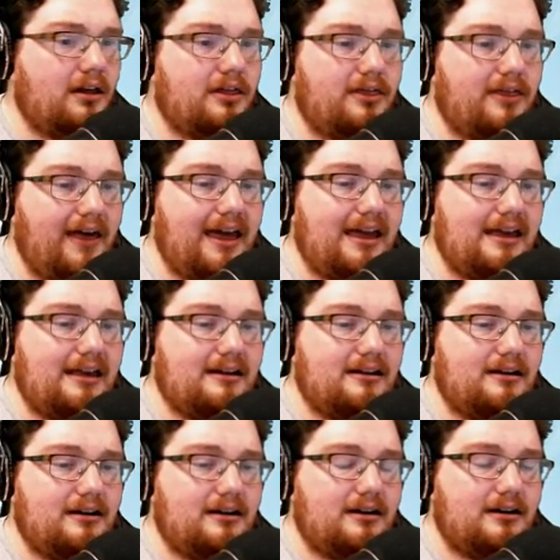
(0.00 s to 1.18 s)
They,
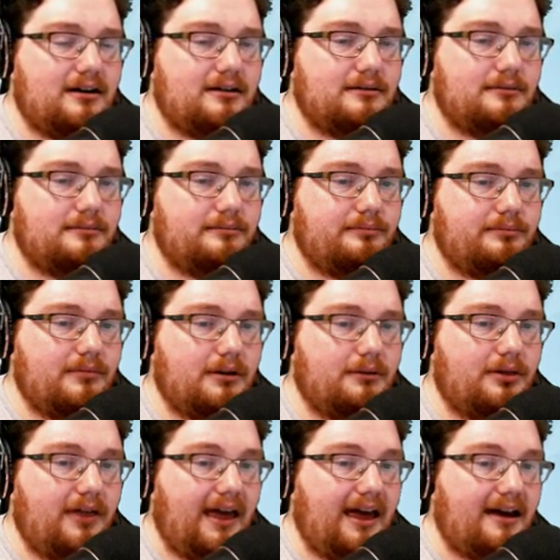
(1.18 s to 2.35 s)
uh, you know,
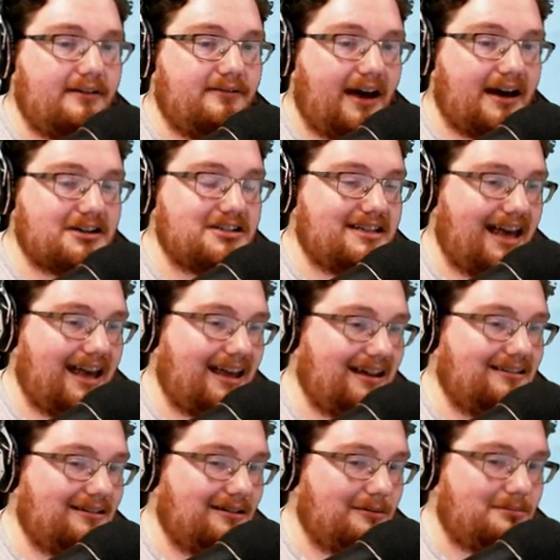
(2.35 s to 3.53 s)
they have actually
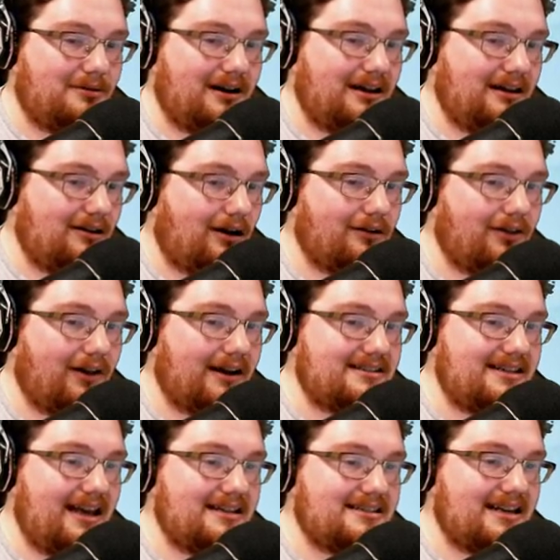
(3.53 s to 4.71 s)
taken a pretty hardline
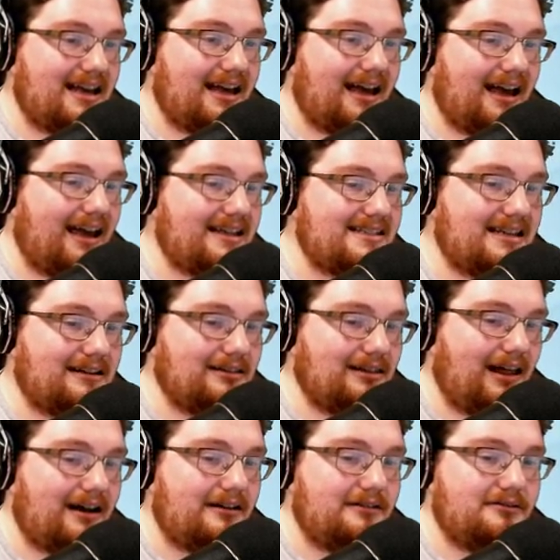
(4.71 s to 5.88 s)
stance against a
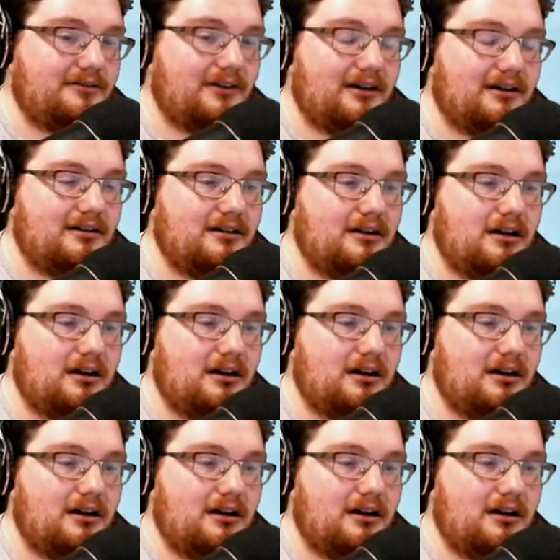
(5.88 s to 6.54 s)
lot of uh,